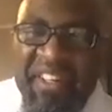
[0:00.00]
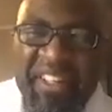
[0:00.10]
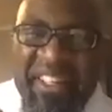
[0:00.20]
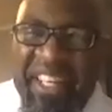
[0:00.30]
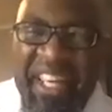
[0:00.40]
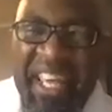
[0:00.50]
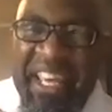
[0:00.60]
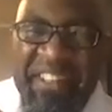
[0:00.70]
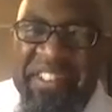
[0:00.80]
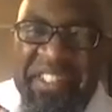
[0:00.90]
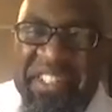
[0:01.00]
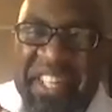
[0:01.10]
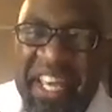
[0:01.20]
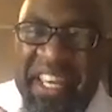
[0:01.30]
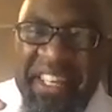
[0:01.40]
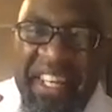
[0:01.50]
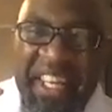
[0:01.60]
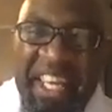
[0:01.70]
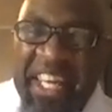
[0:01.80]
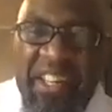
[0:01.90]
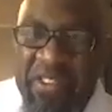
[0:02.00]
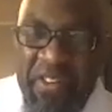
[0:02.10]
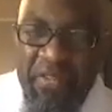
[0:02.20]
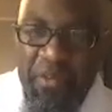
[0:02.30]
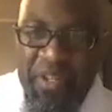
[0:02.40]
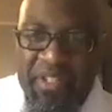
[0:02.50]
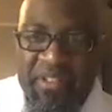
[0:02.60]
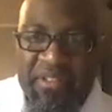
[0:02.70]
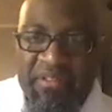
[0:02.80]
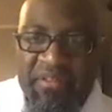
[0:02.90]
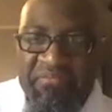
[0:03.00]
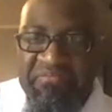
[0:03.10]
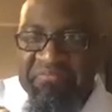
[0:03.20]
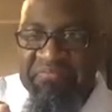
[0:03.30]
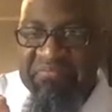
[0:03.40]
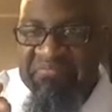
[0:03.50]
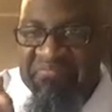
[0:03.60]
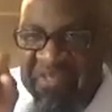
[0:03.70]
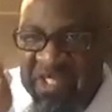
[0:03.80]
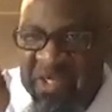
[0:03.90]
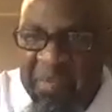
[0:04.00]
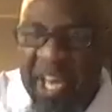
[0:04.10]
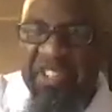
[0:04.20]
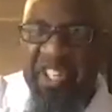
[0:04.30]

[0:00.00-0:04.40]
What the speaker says: can't stand any of your voices, especially